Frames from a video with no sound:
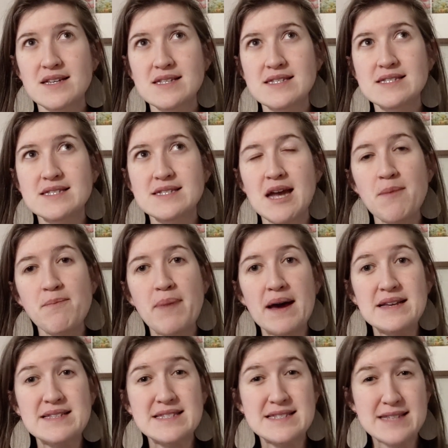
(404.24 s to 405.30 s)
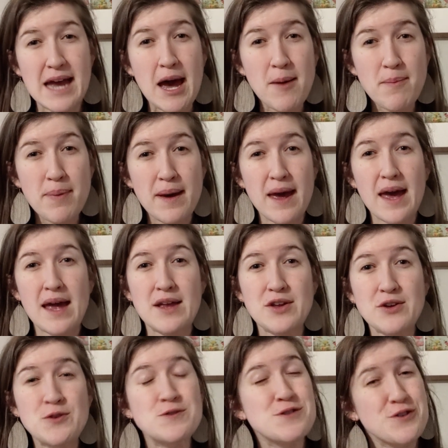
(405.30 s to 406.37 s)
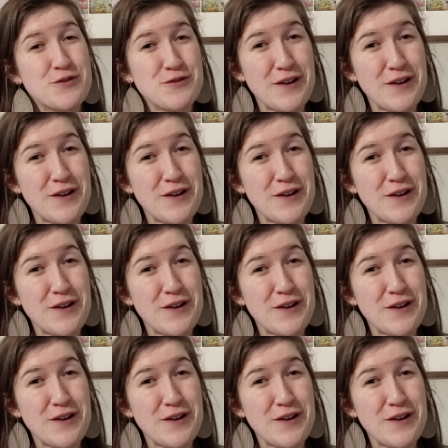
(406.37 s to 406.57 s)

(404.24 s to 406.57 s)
step by step and user